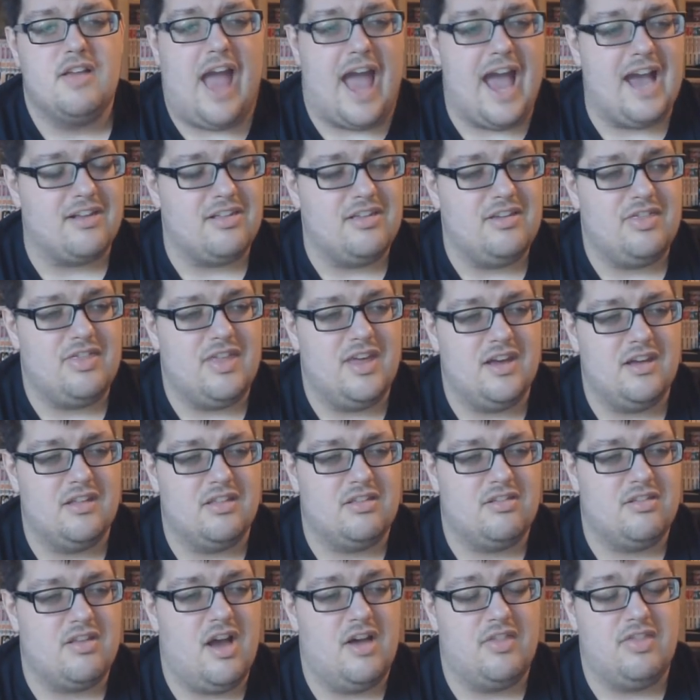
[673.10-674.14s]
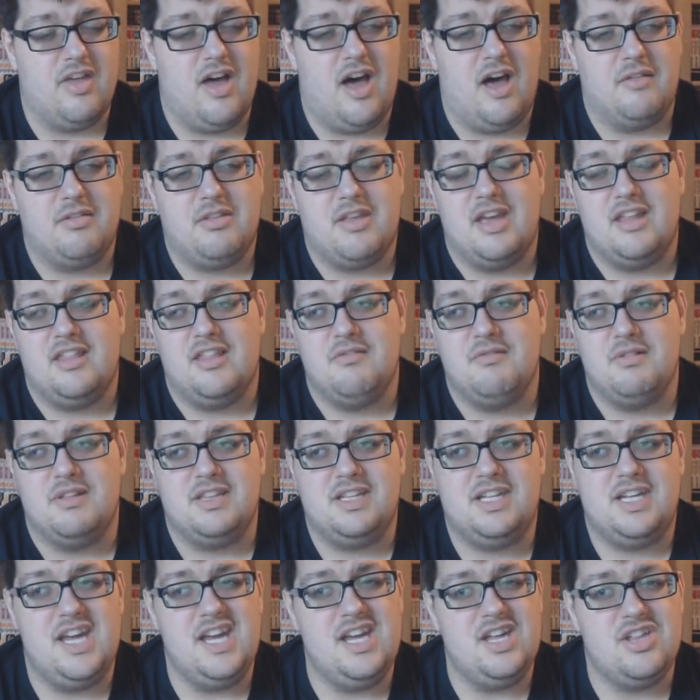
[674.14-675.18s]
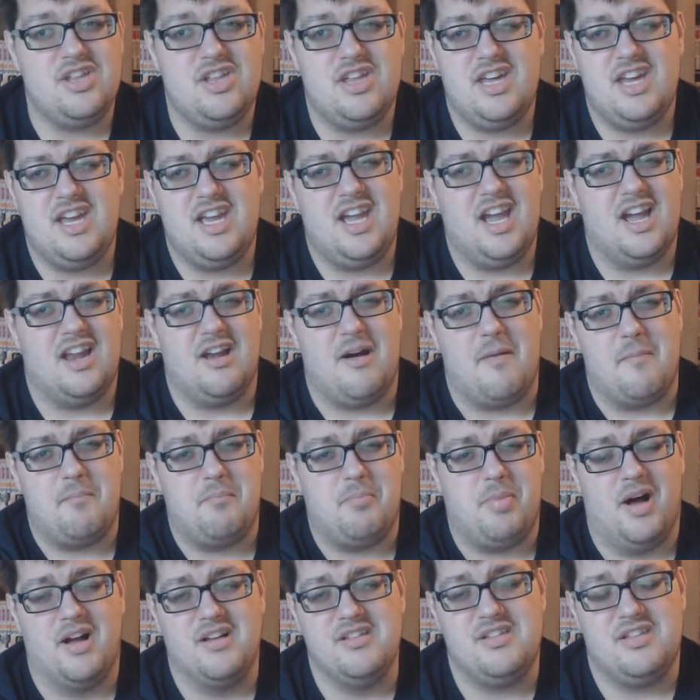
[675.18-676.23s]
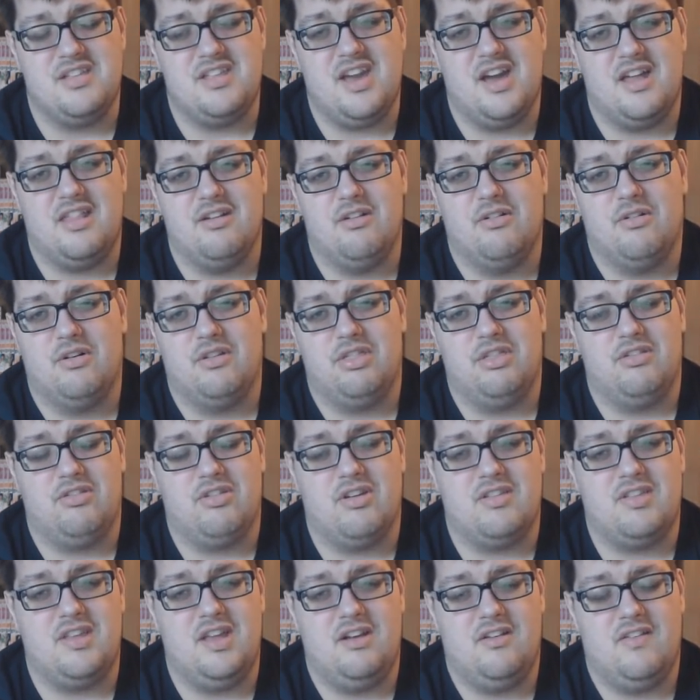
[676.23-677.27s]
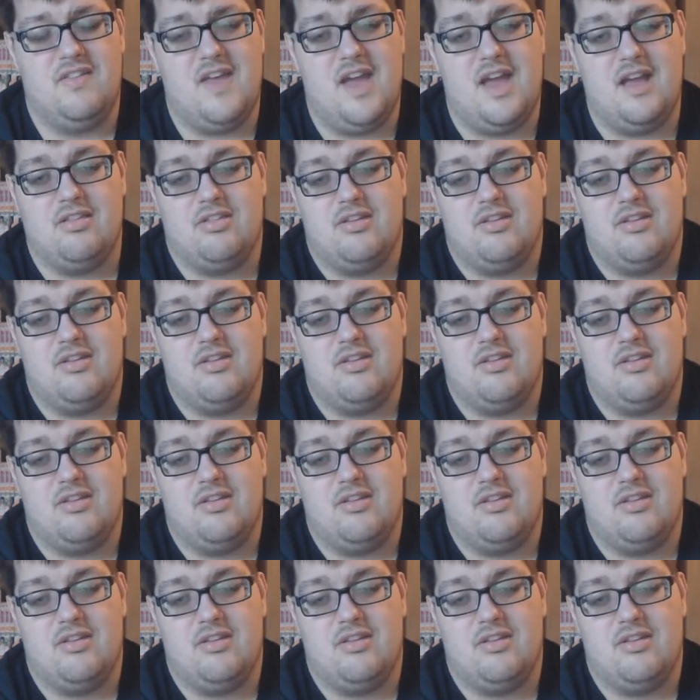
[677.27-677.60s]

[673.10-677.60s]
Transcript: actually think of stuff up. Uh, same thing with Kishi and a bunch of the other authors I've seen on there.